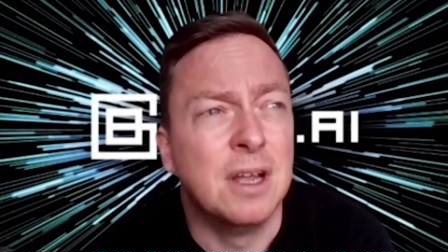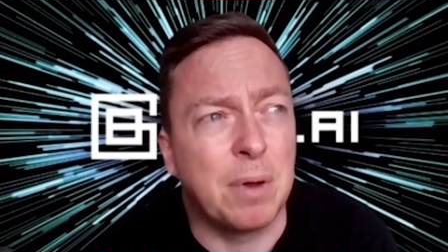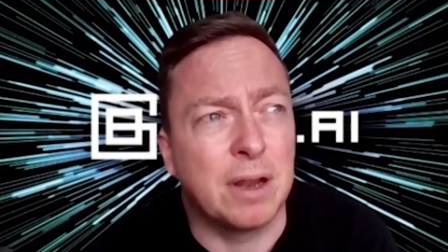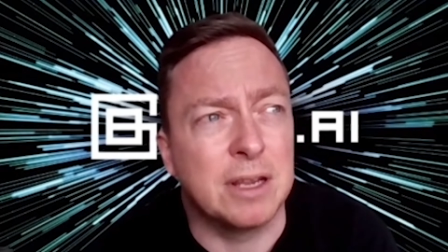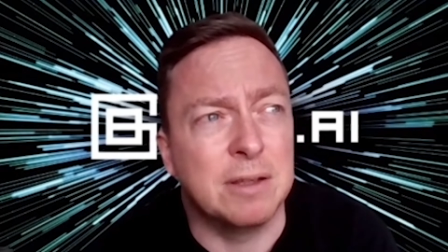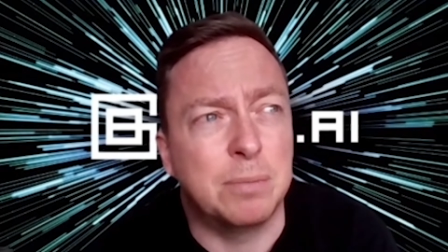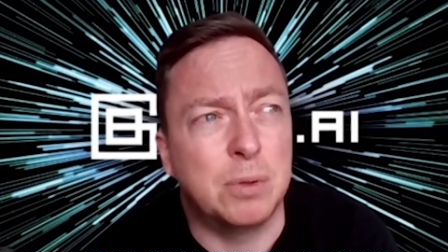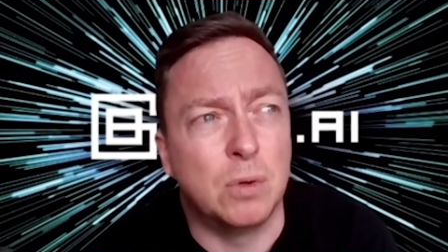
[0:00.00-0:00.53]

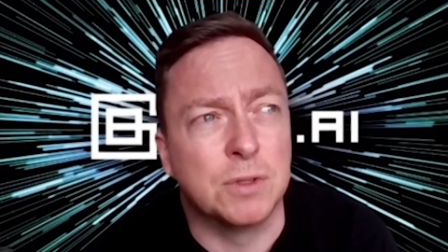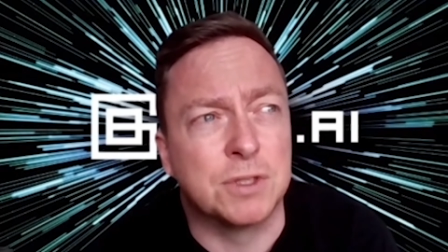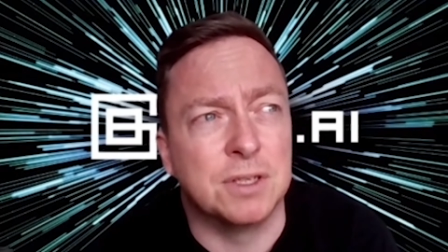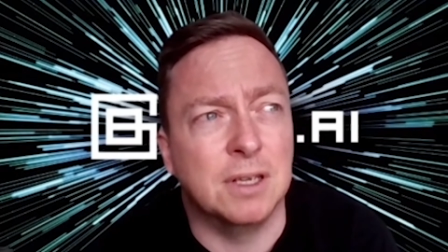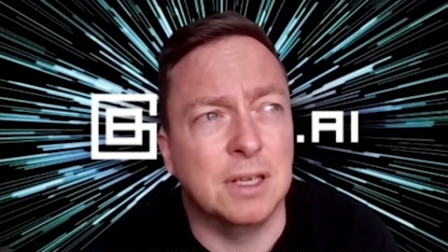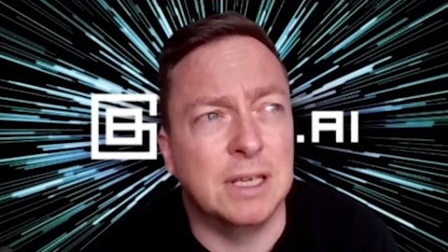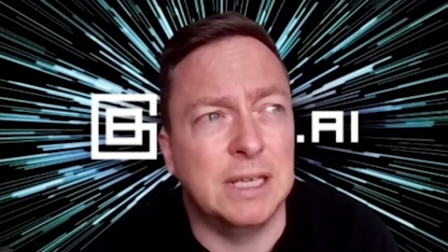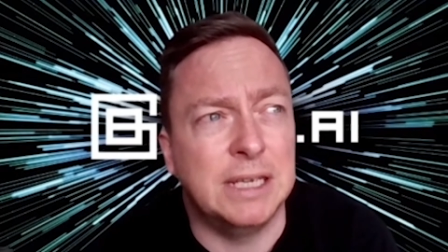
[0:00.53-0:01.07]
But
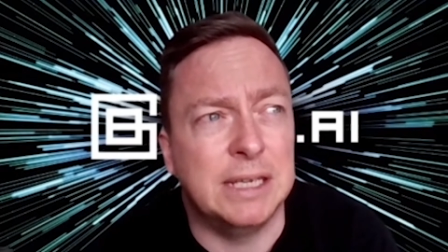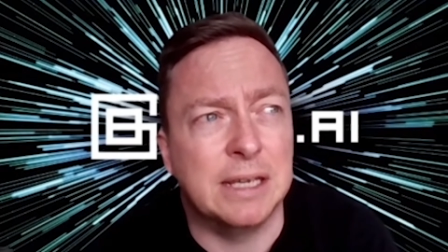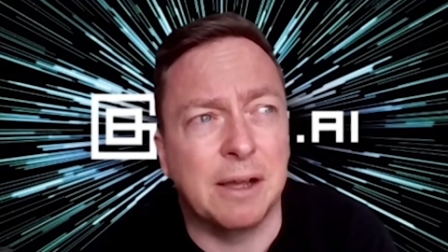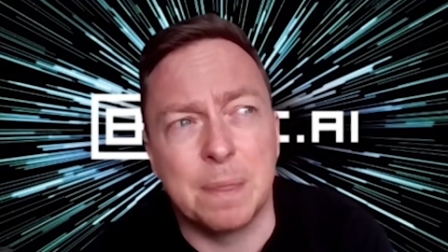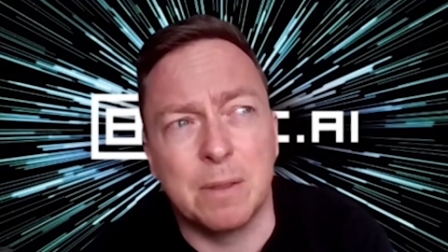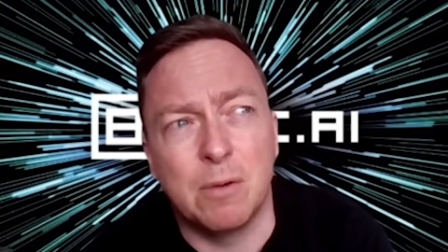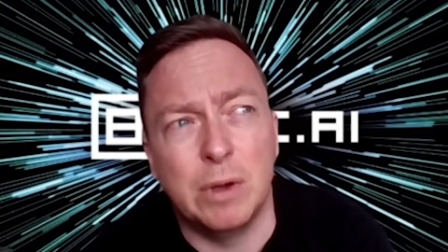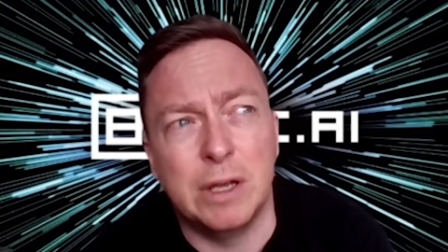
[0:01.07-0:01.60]
importantly,
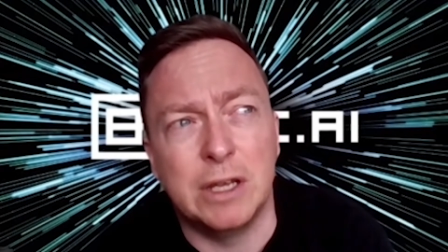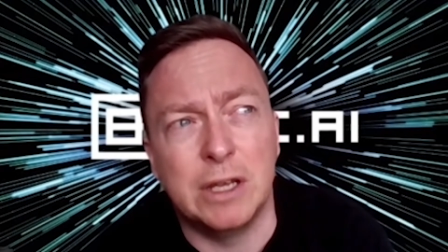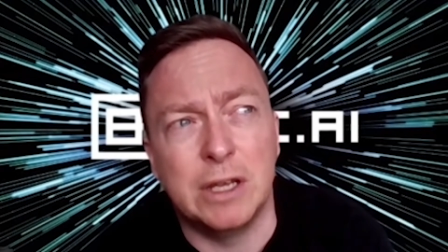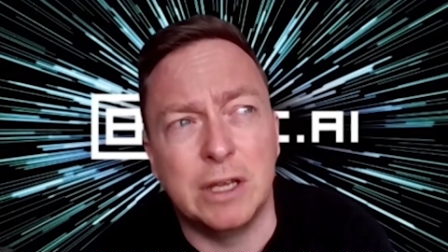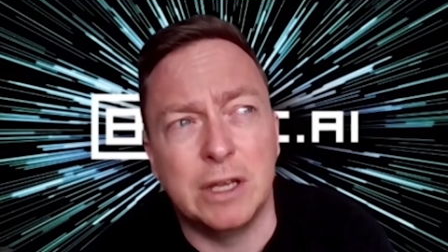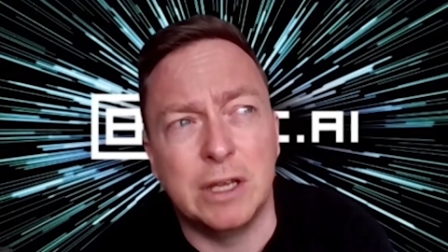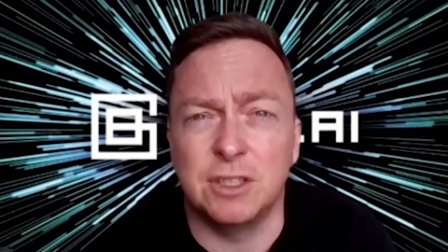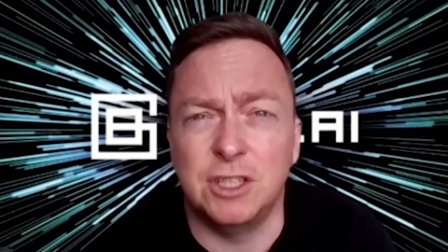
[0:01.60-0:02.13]
we're
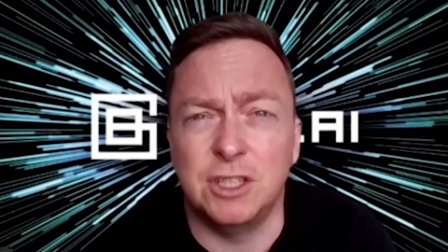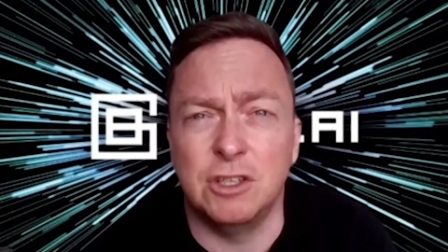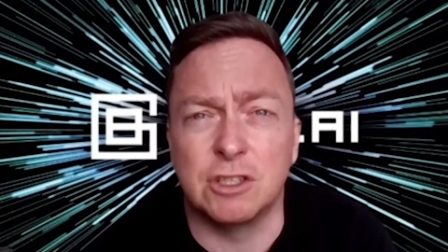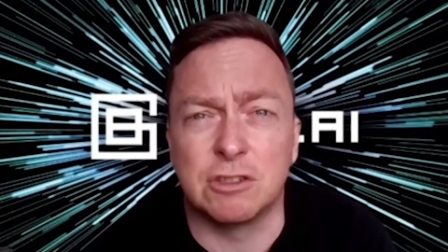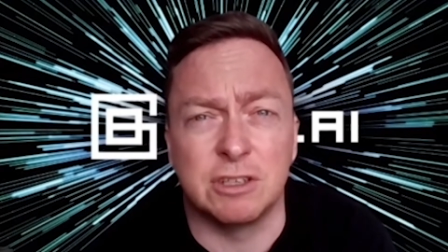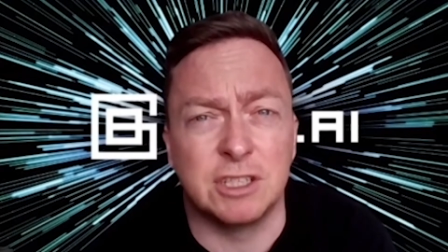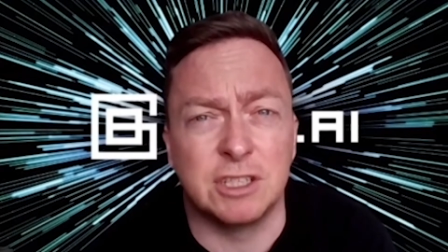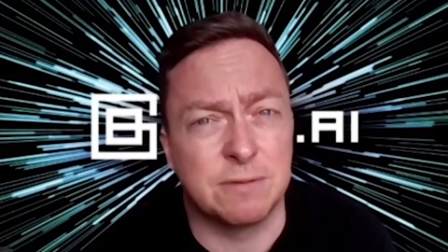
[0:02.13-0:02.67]
just finishing the
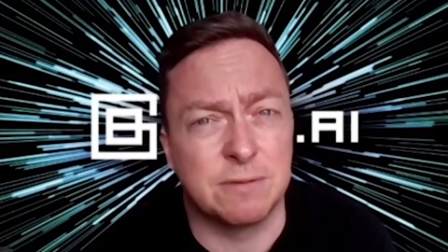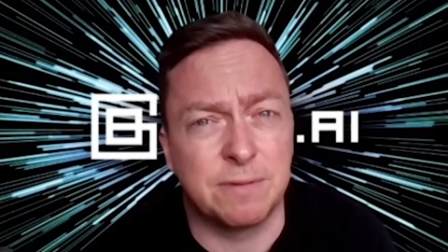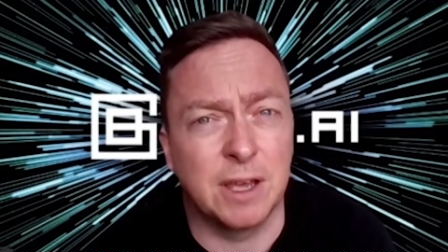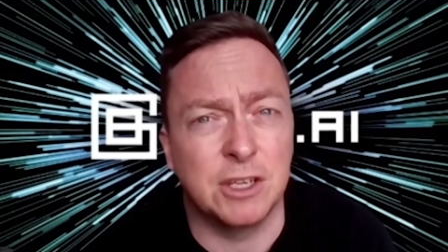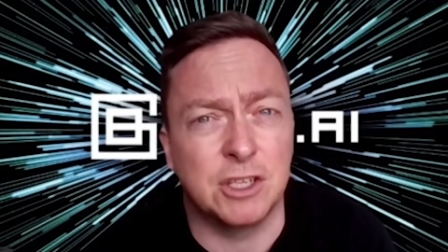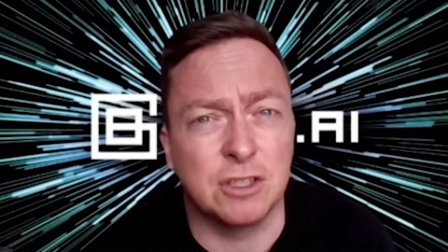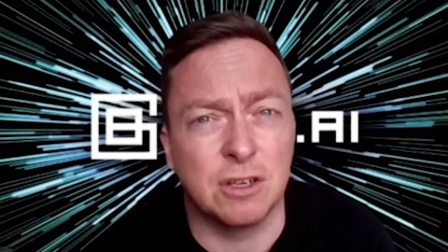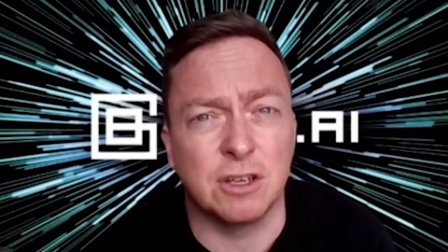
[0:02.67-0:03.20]
user
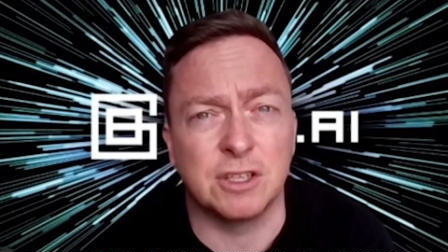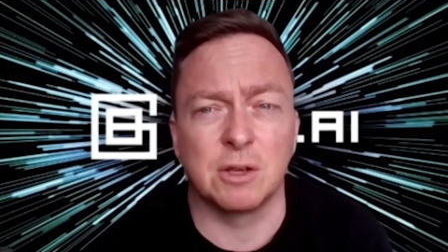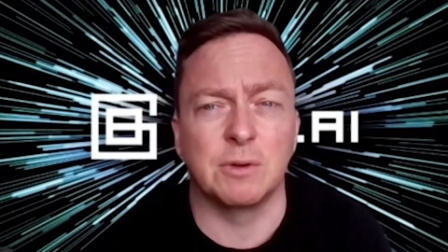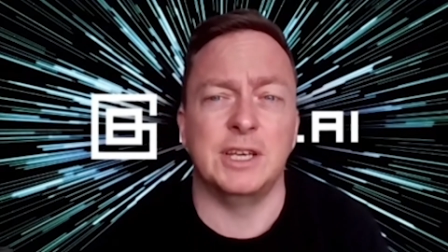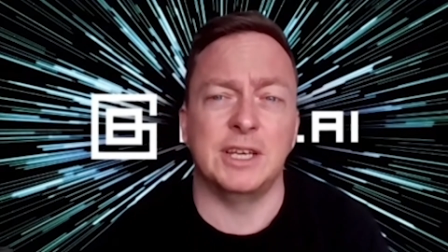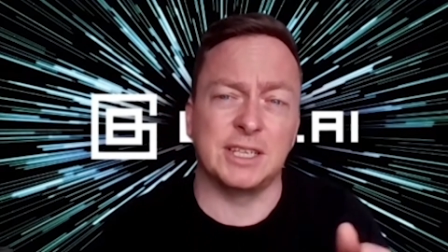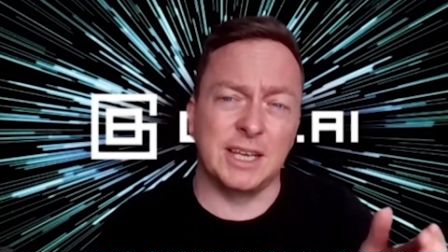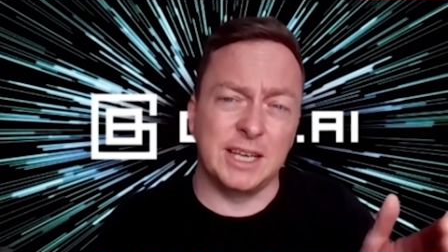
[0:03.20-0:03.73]
interface. You know, so
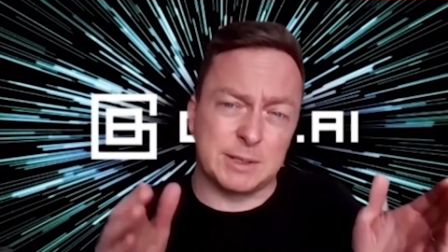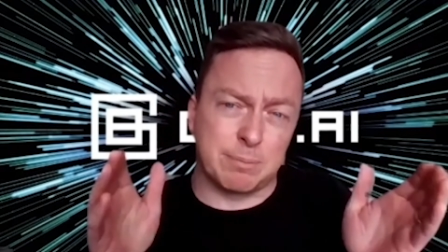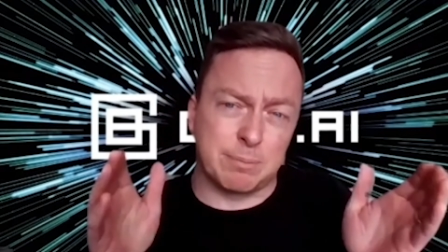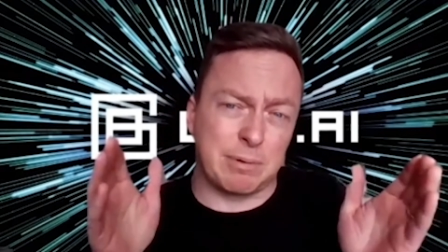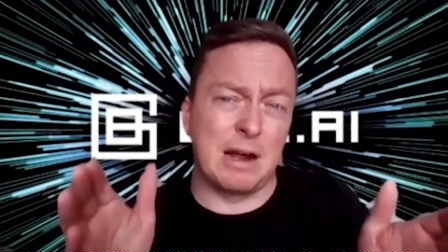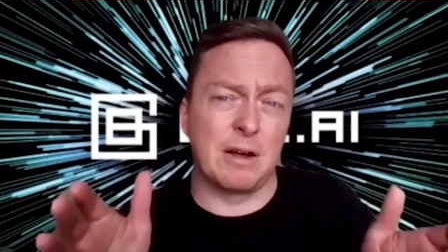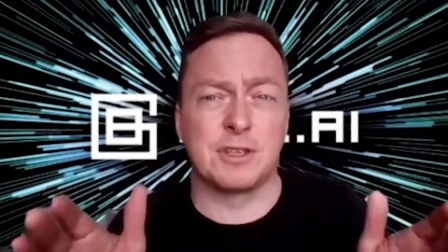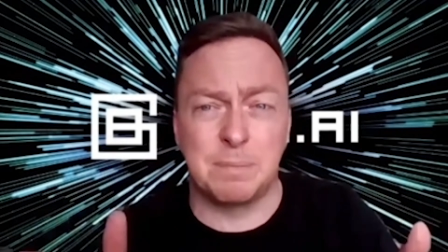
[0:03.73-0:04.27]
it, it's
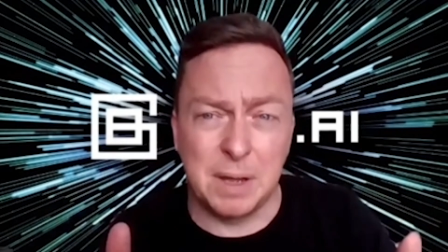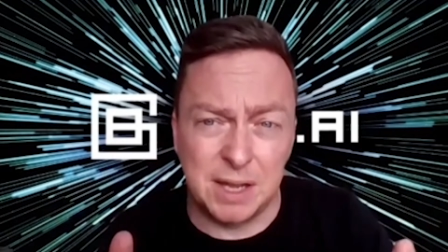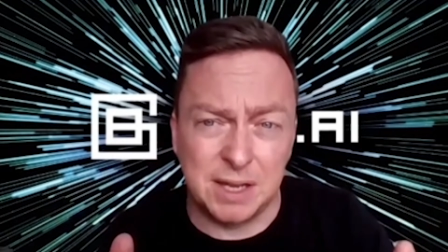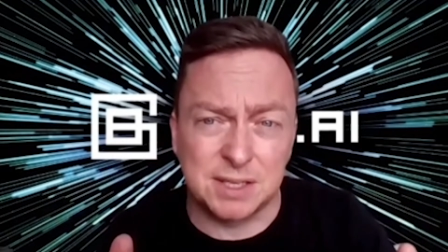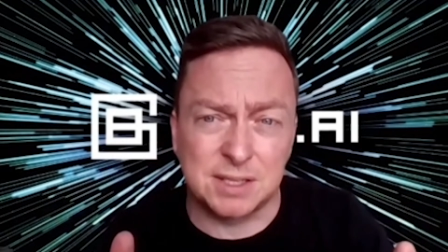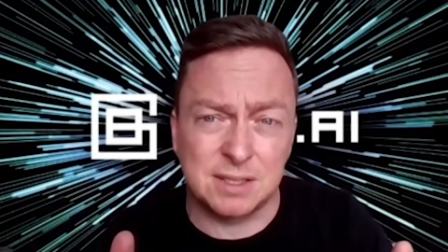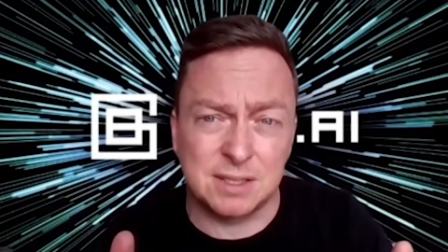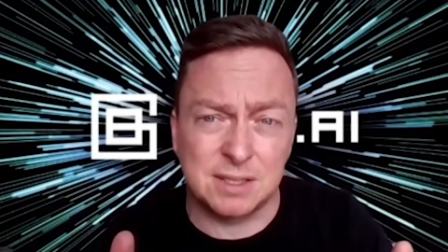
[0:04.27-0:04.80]
browser
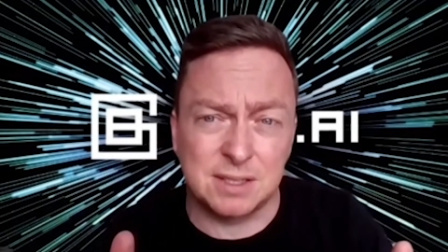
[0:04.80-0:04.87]
based.